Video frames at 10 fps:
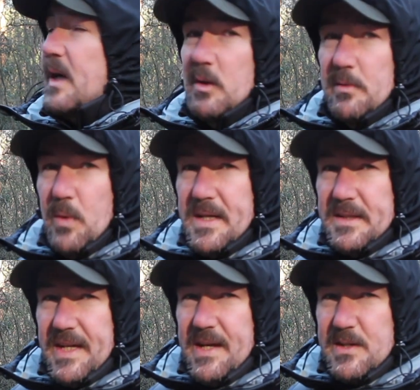I love winter
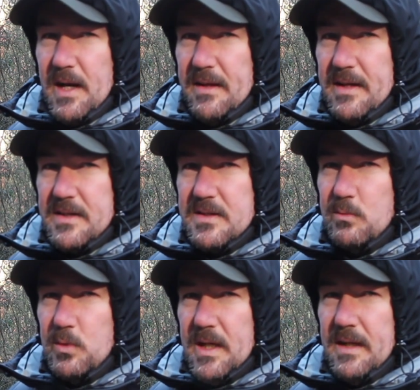days like this,
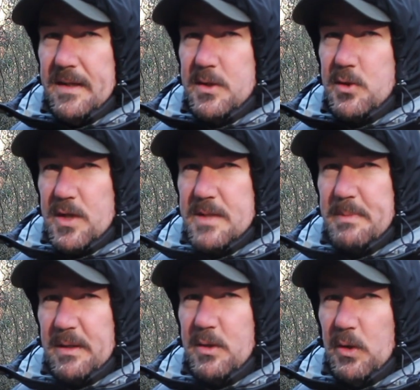really crisp
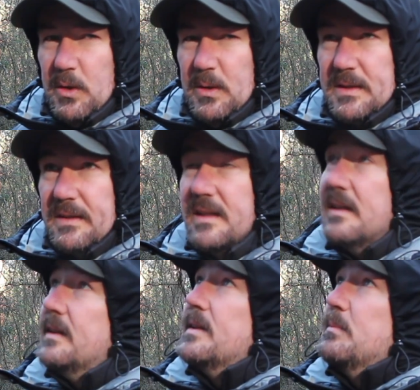and cold and
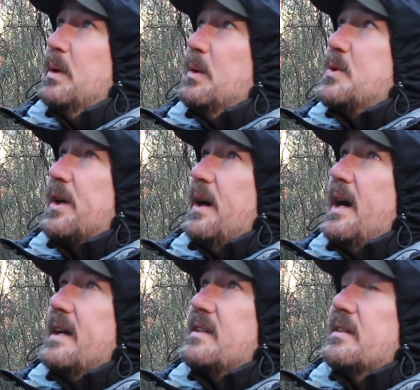blue
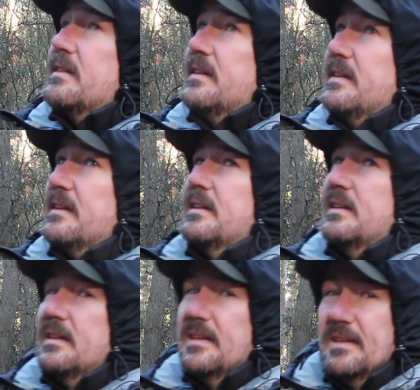skies.
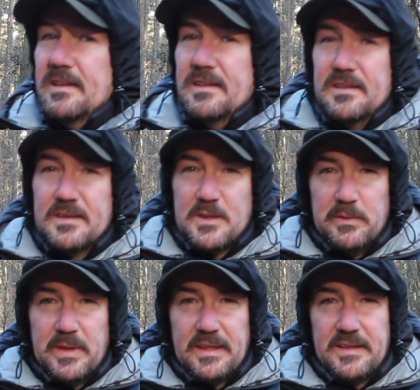It's
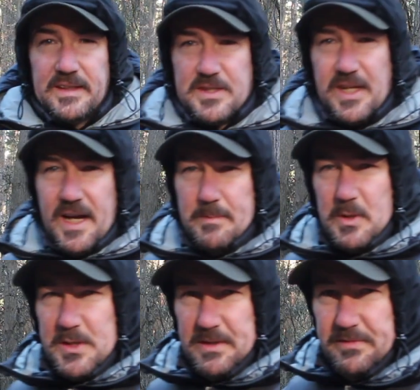lovely. You can see how
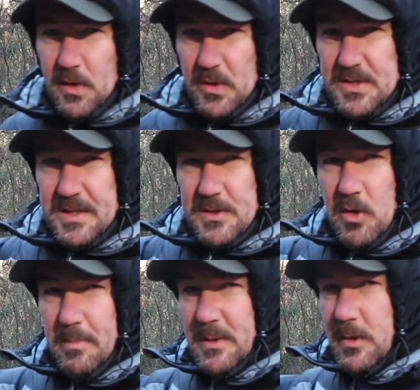much the forest has
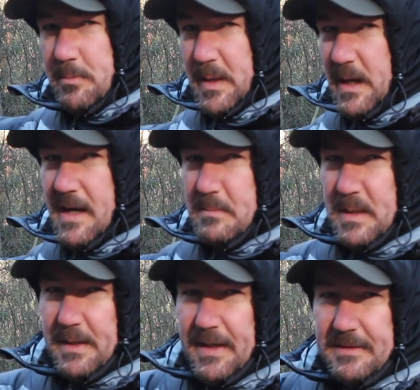opened up behind me
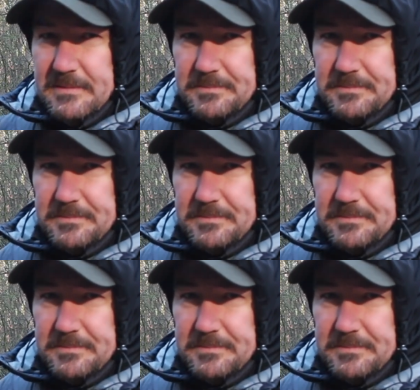there.